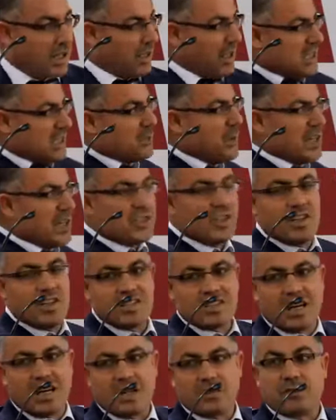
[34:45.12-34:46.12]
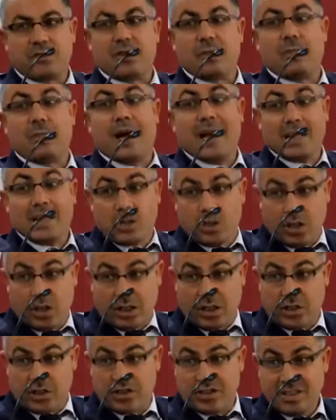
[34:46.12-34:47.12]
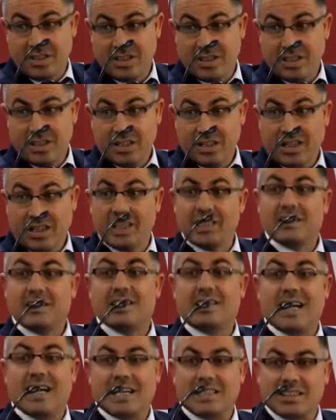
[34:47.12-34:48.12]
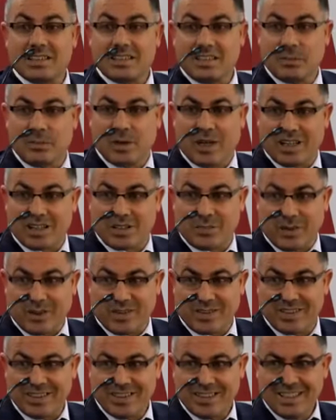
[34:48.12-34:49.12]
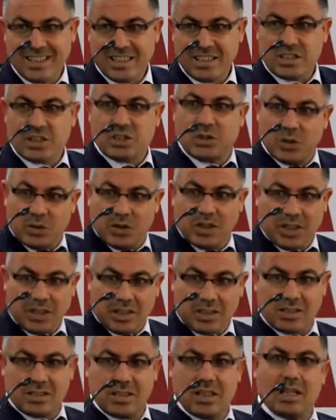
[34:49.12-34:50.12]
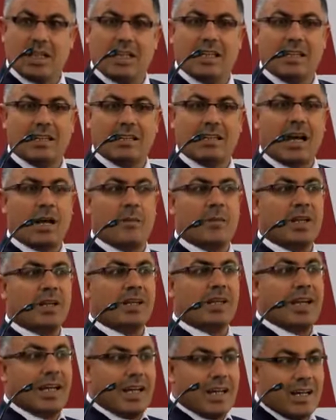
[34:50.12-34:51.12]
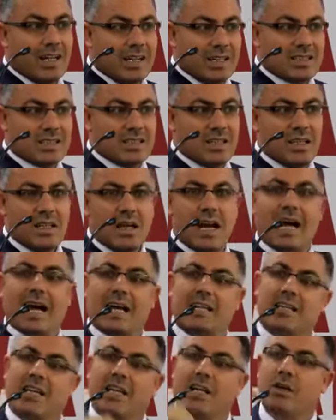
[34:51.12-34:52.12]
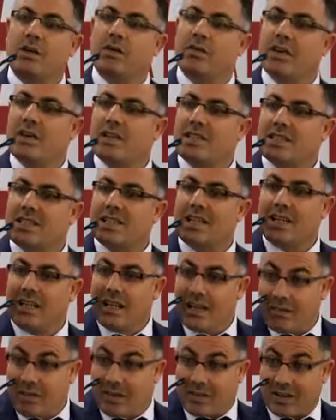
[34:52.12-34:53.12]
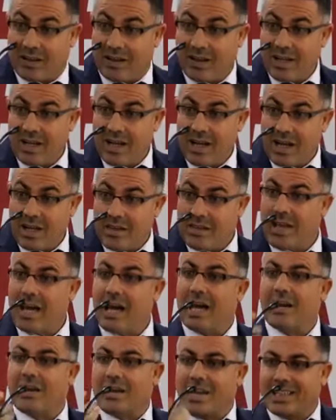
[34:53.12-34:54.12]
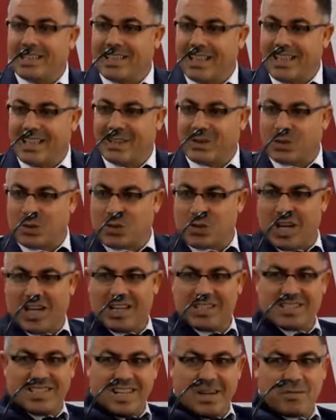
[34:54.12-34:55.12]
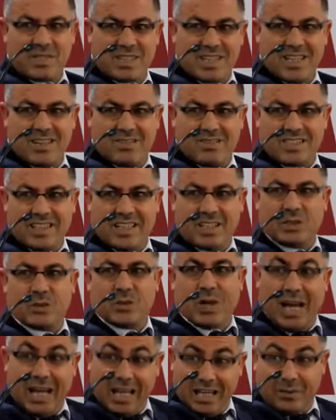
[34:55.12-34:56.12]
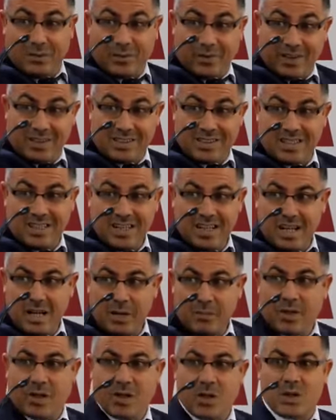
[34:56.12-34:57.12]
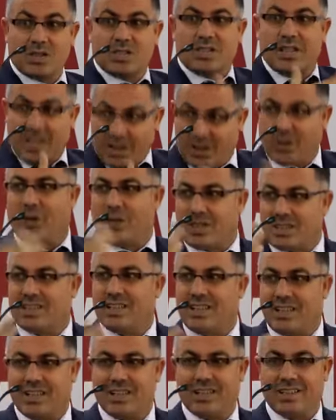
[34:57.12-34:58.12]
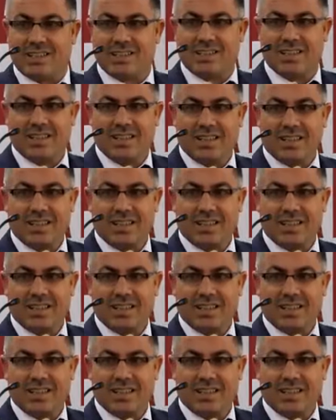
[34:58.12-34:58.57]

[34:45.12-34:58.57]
These pictures are from my college, kindergarten department. Students, girls at the university level, they are ready to change themselves into animals because their concerns,